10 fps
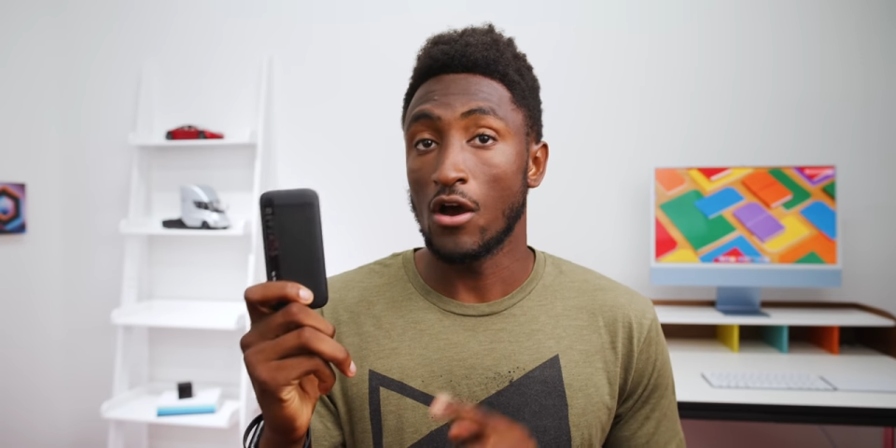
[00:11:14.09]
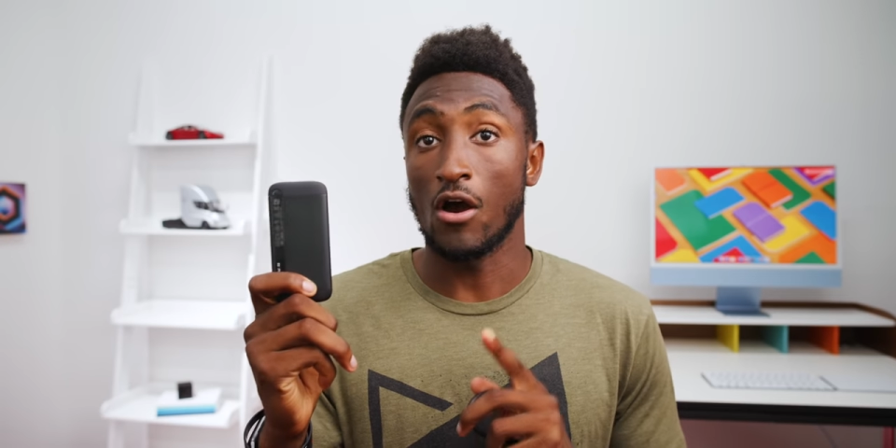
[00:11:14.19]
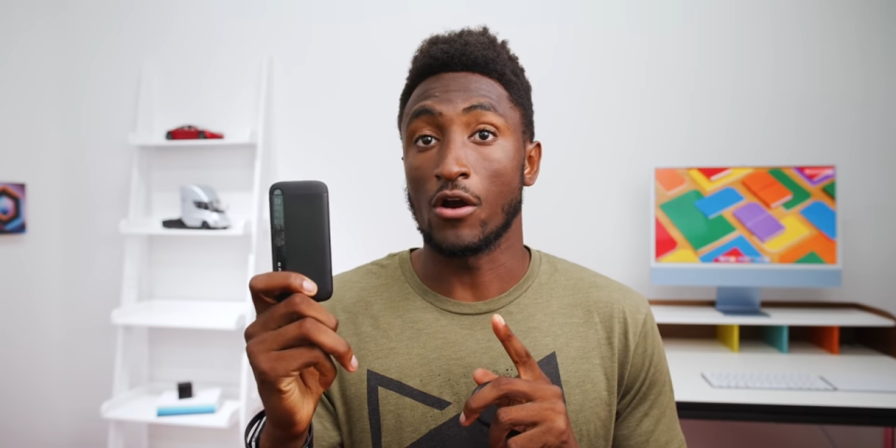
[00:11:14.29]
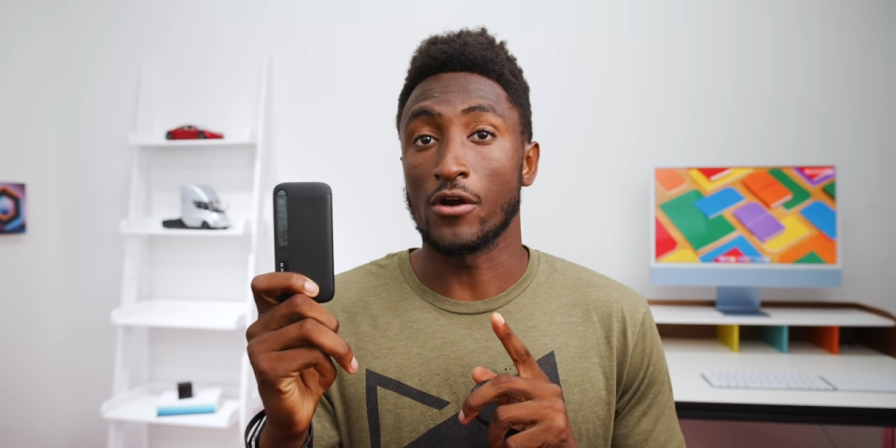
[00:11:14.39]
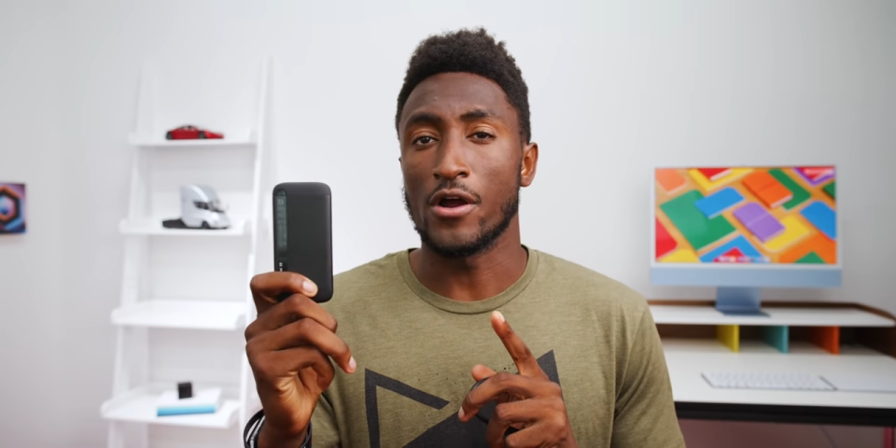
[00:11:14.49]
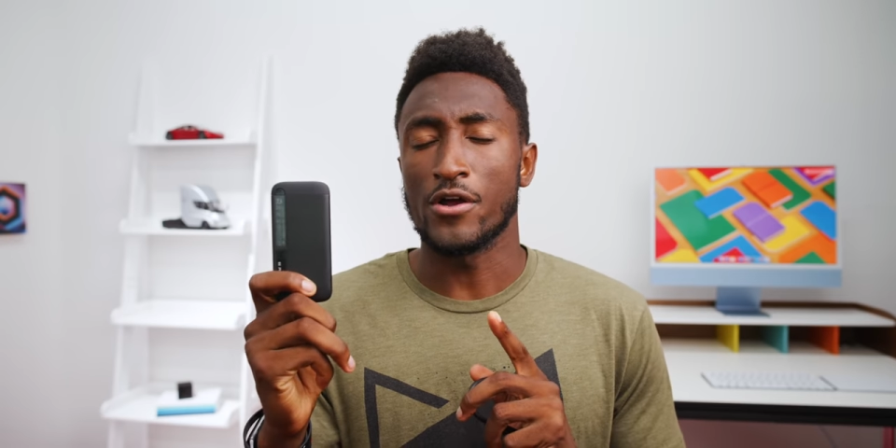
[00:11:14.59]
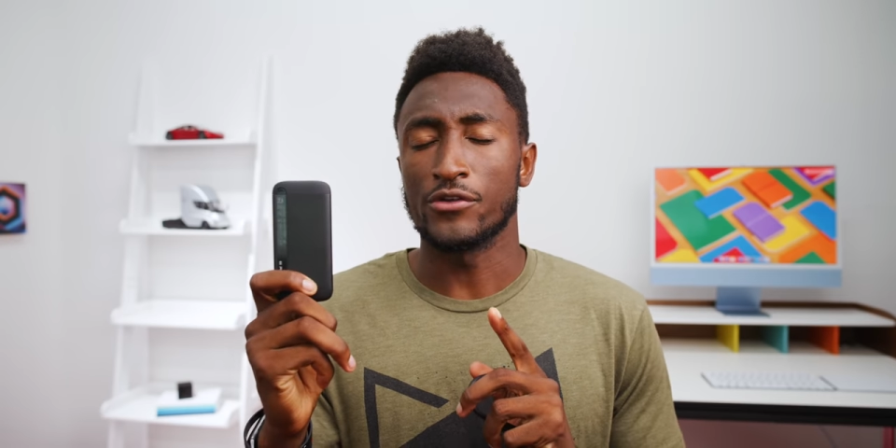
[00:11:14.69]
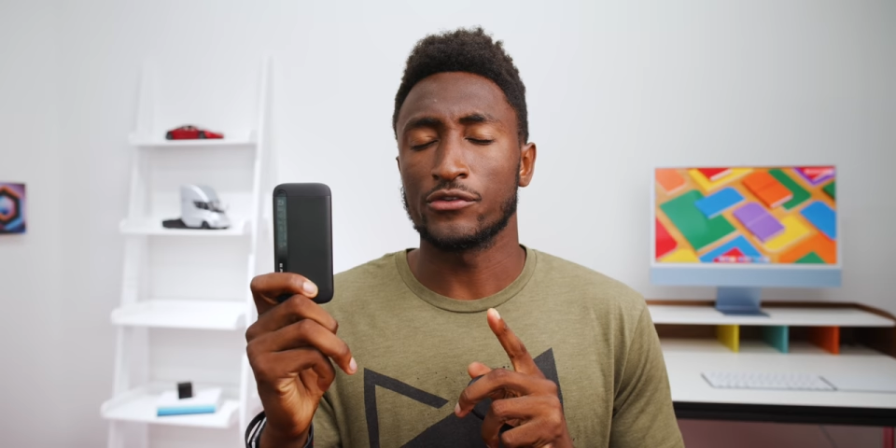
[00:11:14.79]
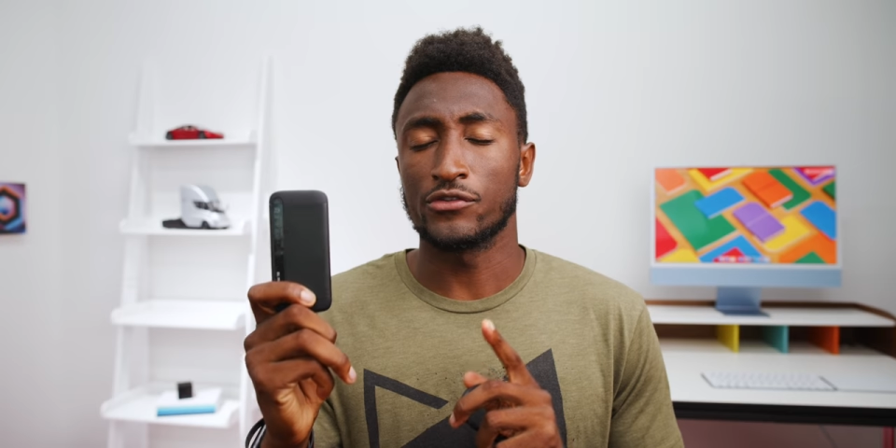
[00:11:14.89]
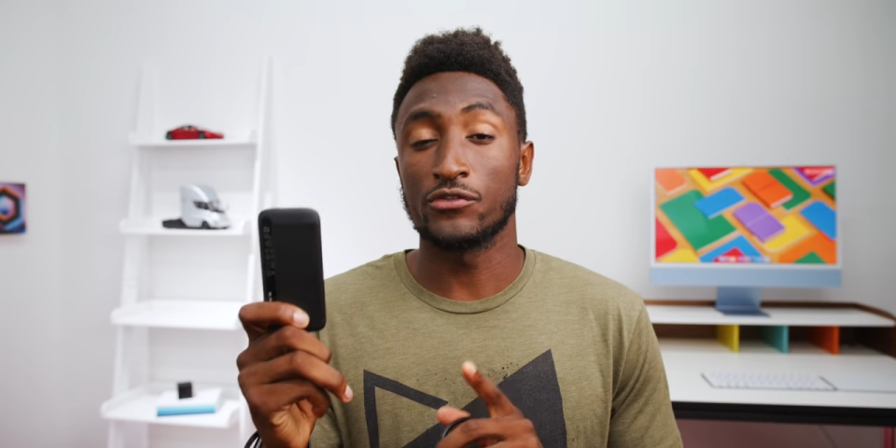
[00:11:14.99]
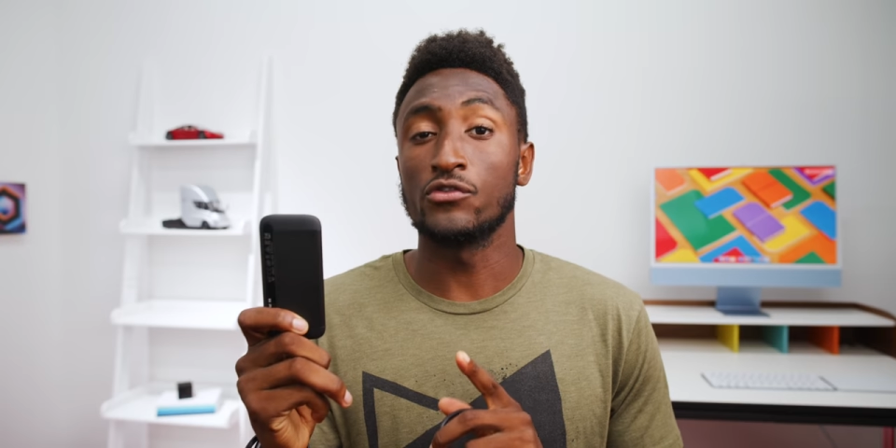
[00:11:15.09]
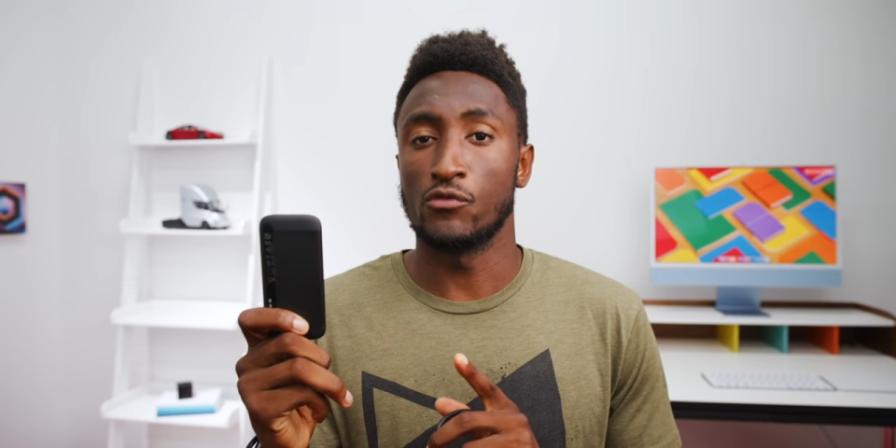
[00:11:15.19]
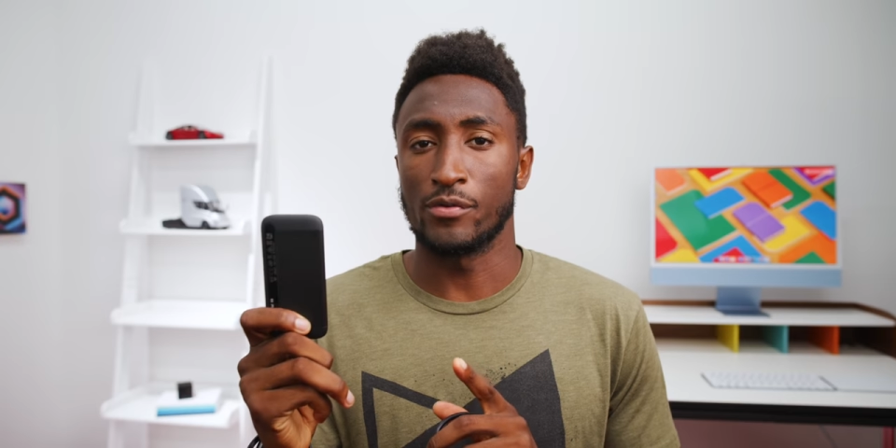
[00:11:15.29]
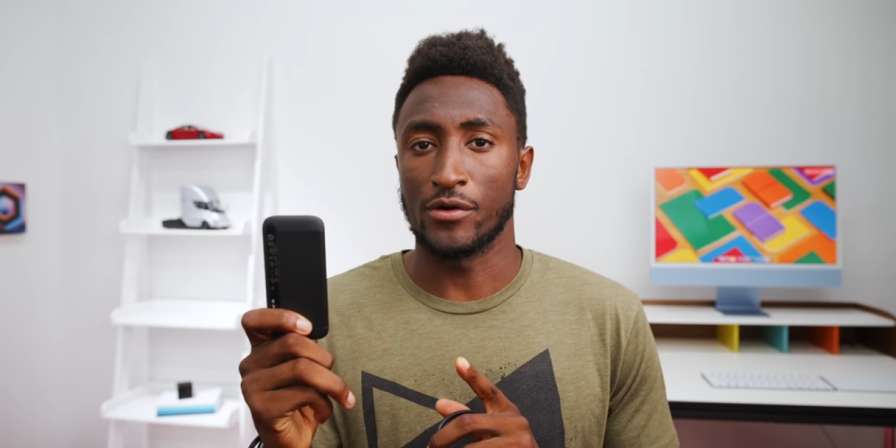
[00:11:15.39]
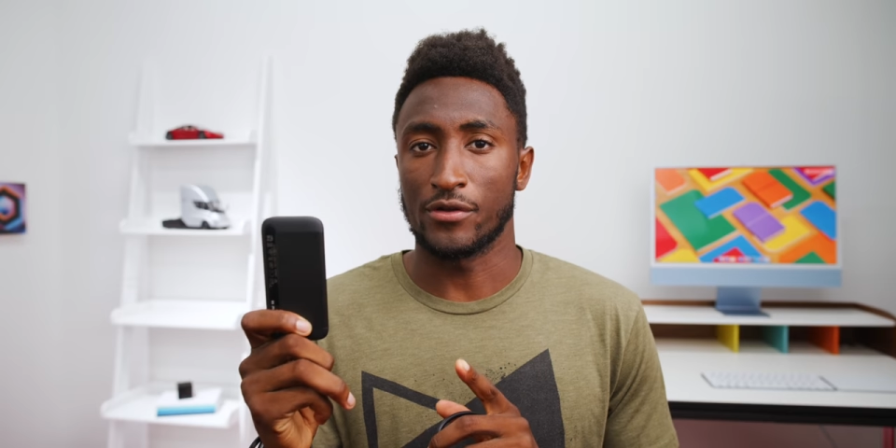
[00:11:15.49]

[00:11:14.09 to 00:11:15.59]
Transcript: are super